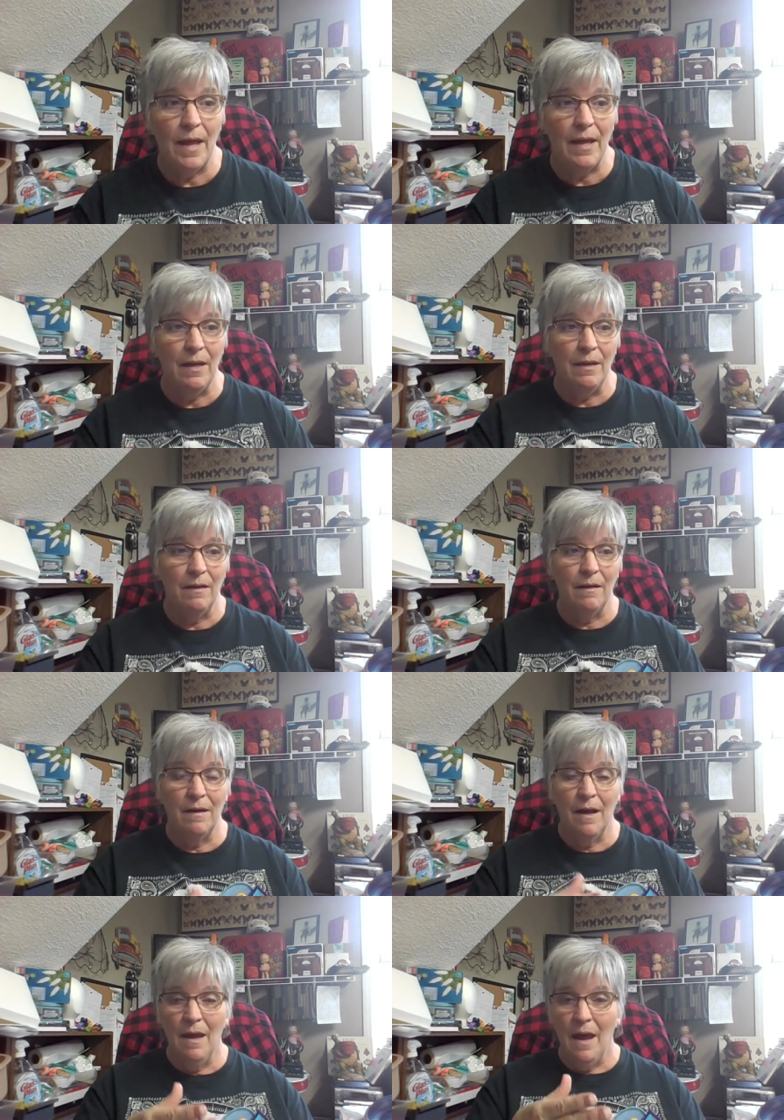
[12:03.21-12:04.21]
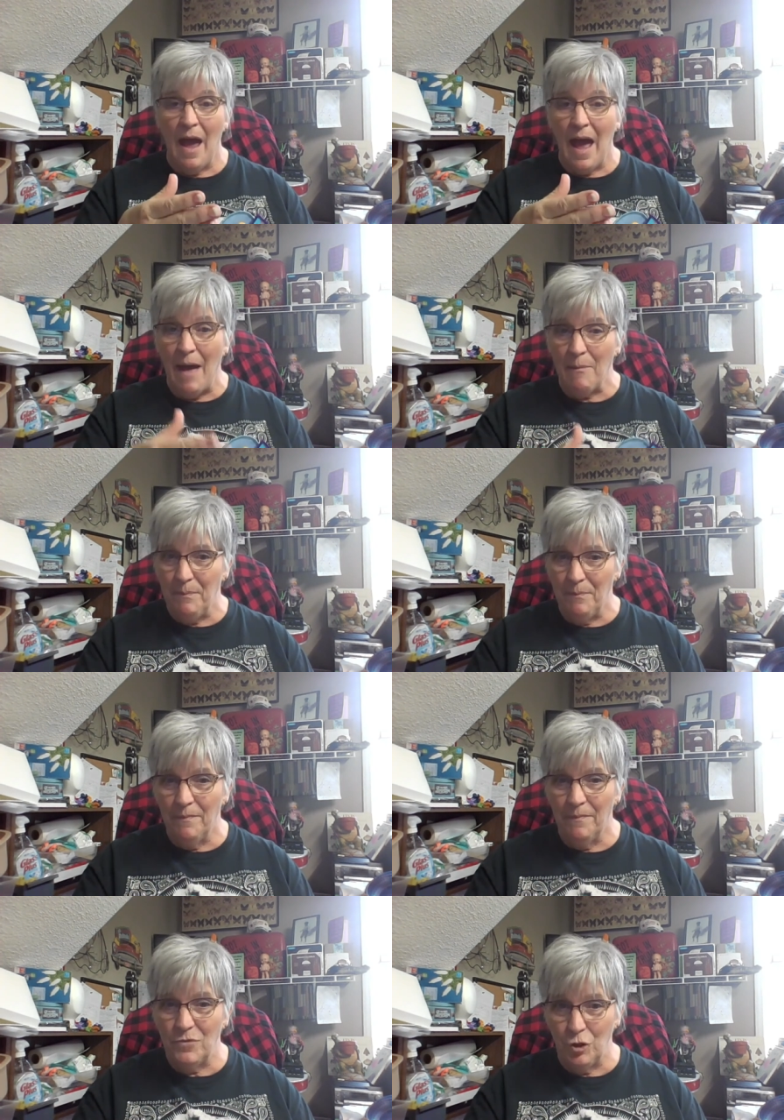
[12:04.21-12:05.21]
And I
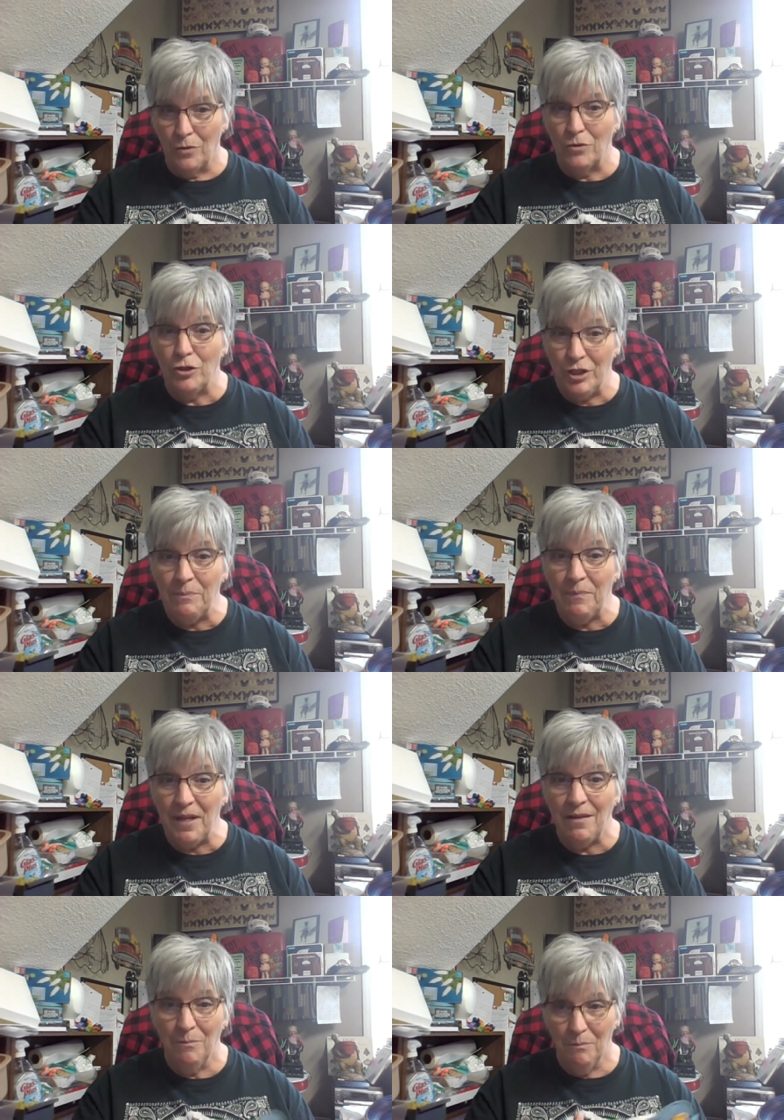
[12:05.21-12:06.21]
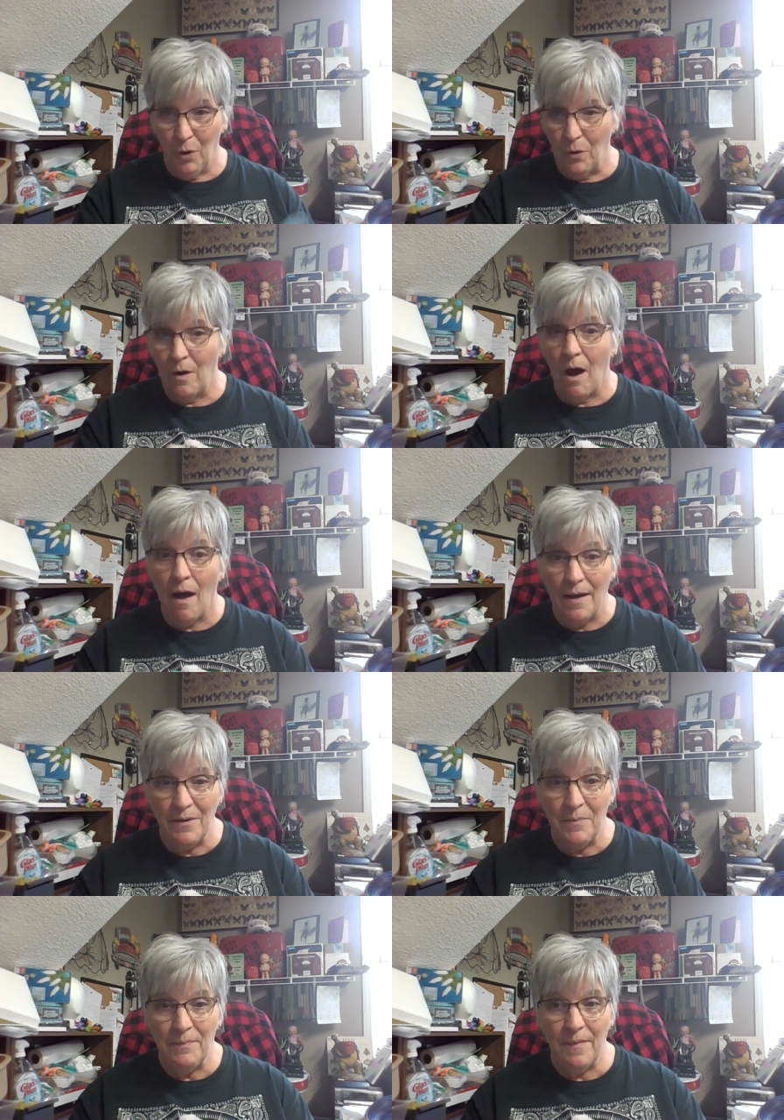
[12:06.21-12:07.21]
charged shipping per
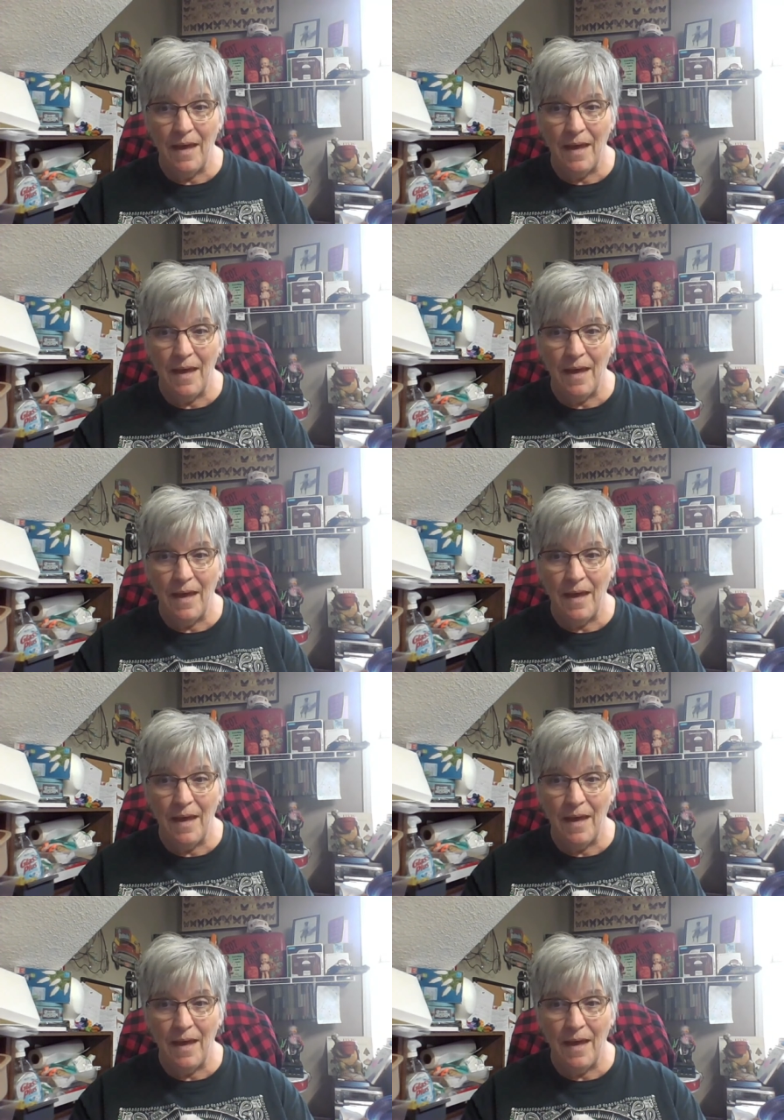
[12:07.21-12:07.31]
item.